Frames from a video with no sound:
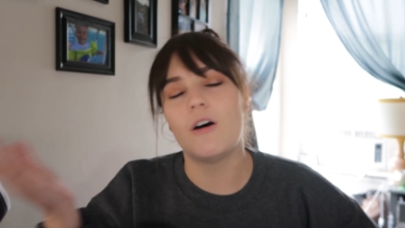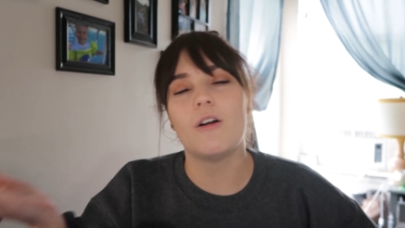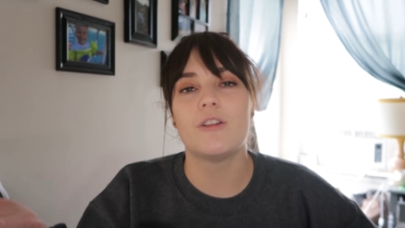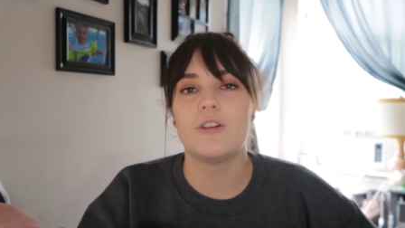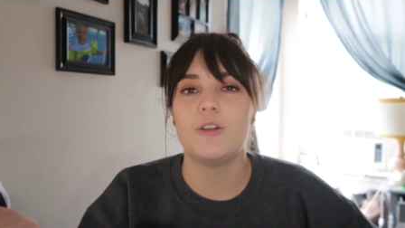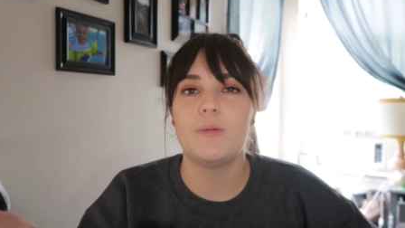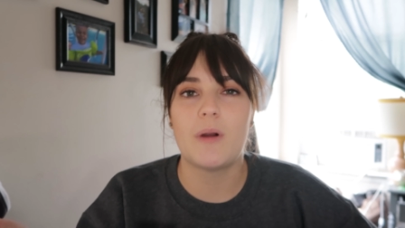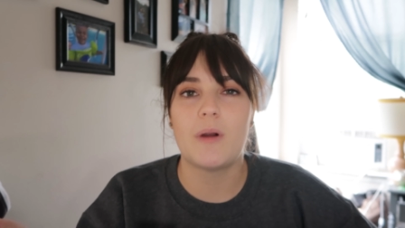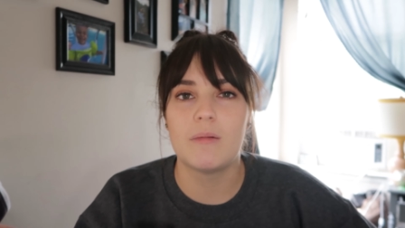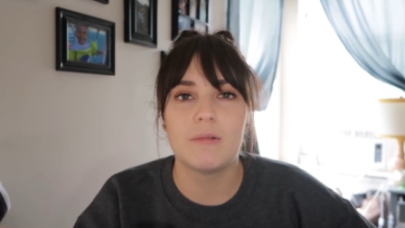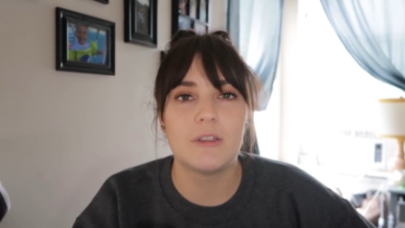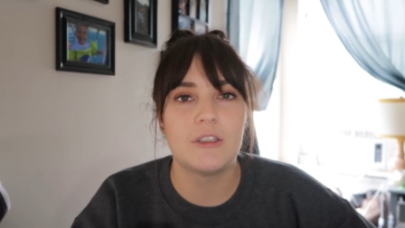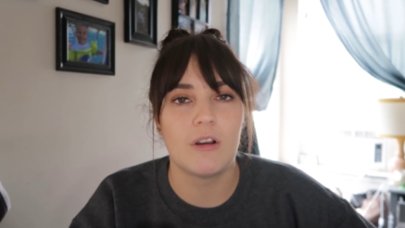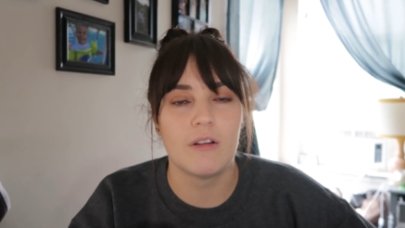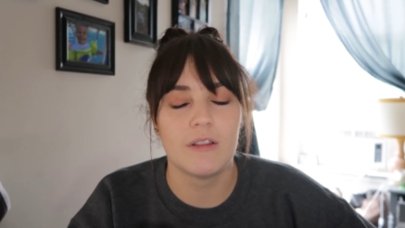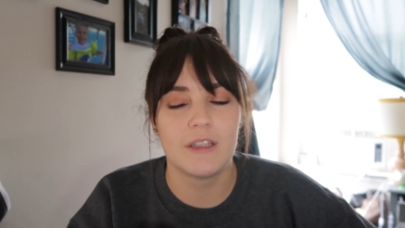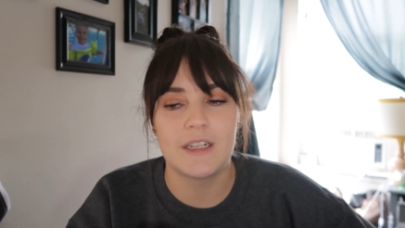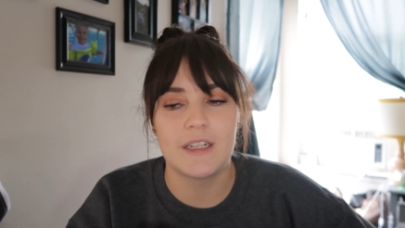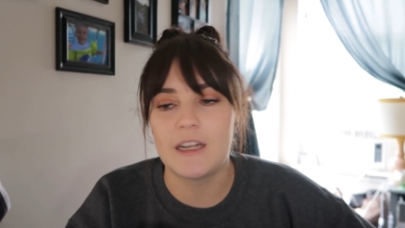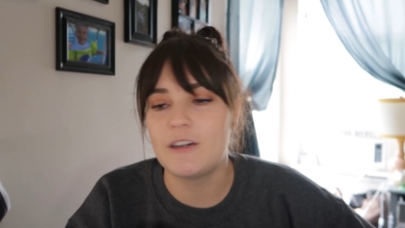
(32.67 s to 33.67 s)
although you probably saw
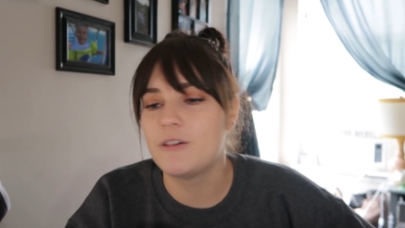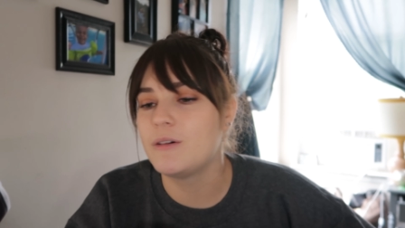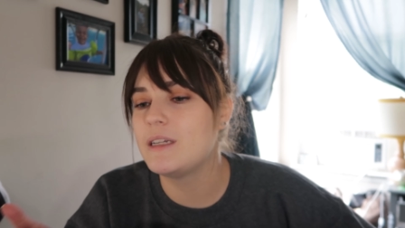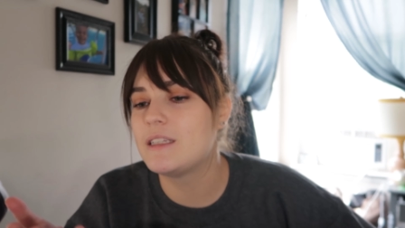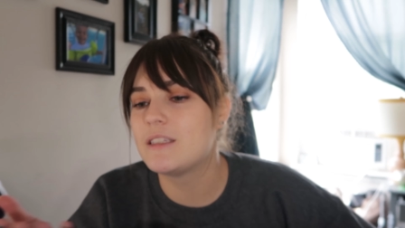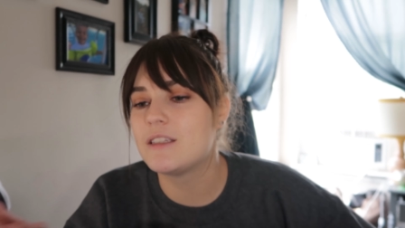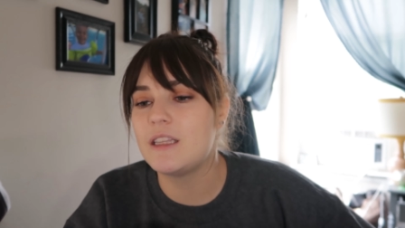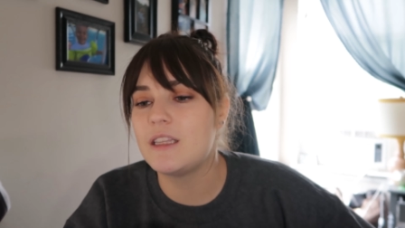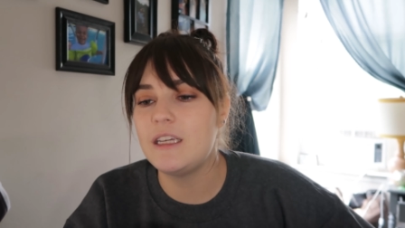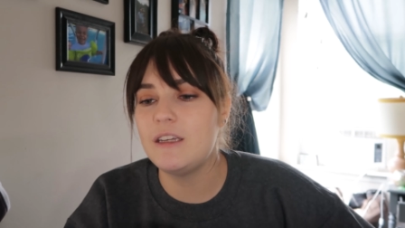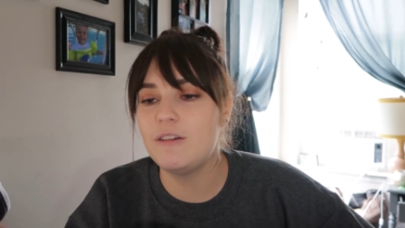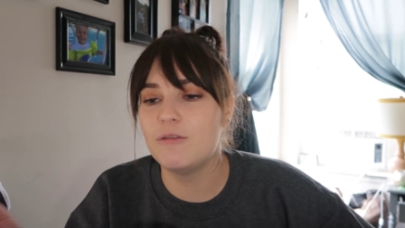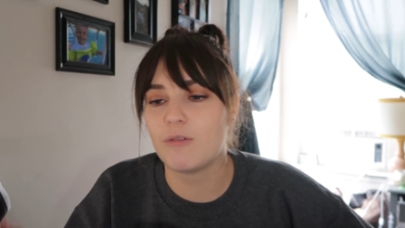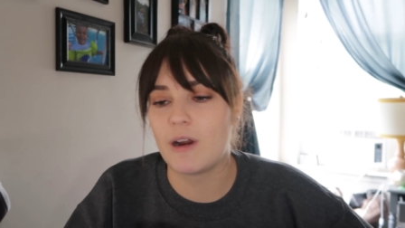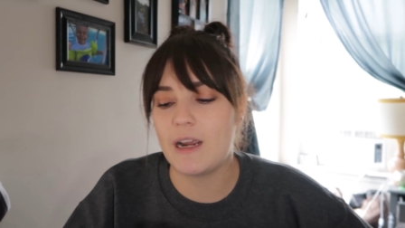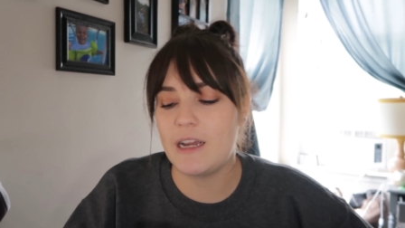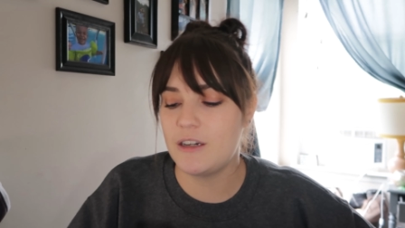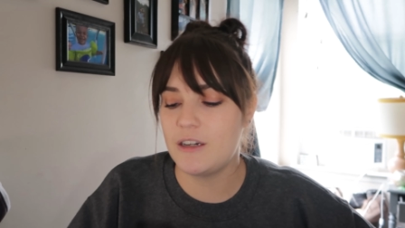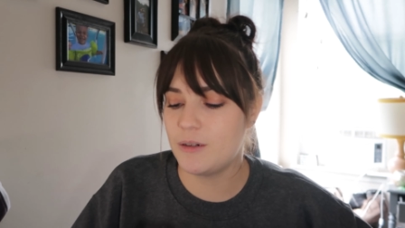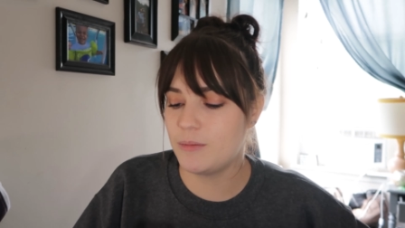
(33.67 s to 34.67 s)
in the title. It's the
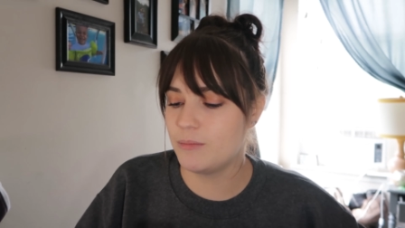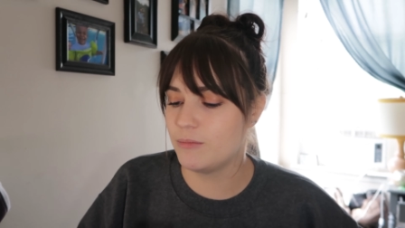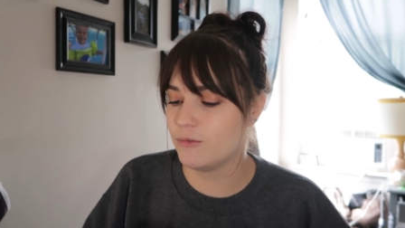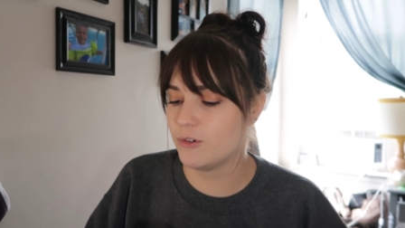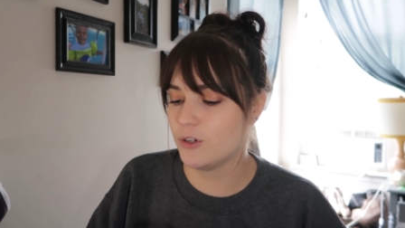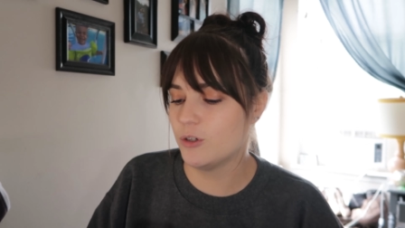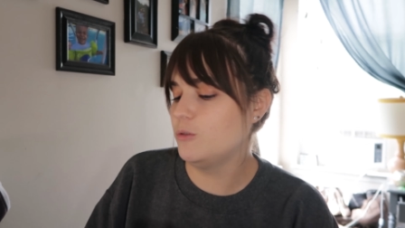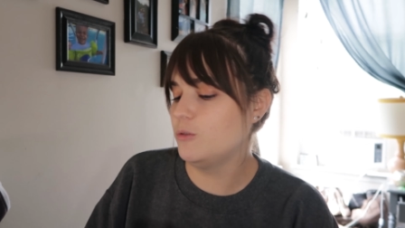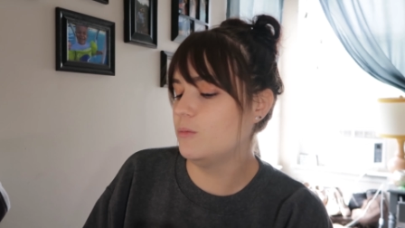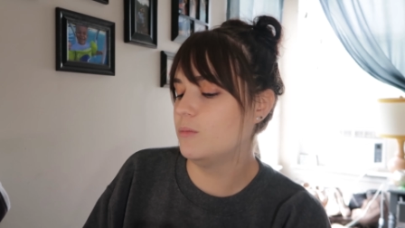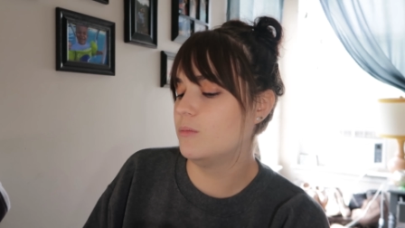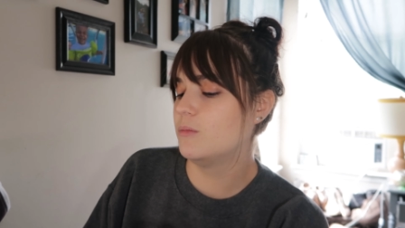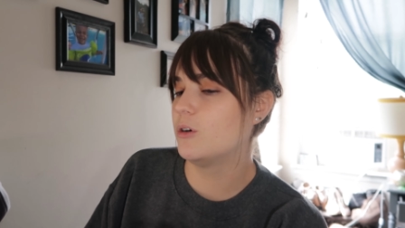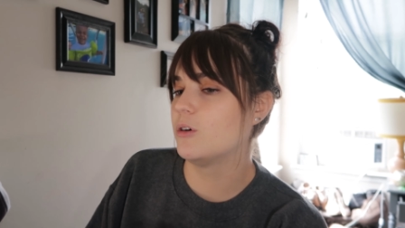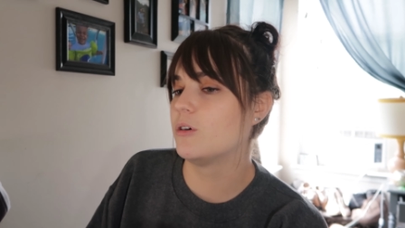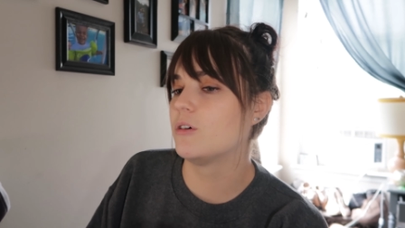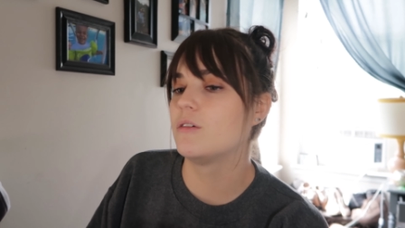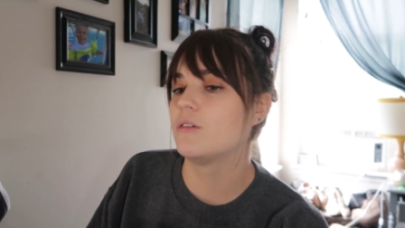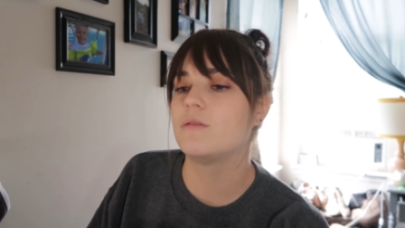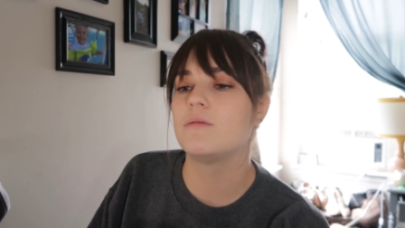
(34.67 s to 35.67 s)
random room,
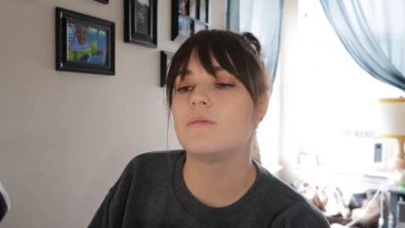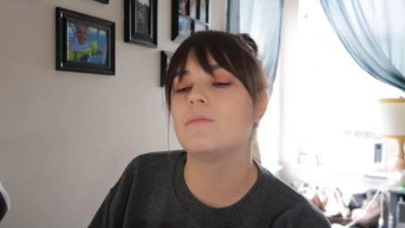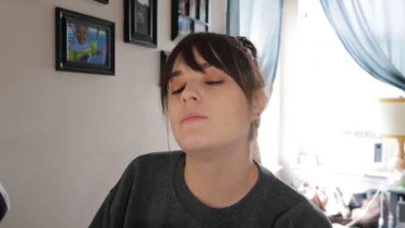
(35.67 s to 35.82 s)
or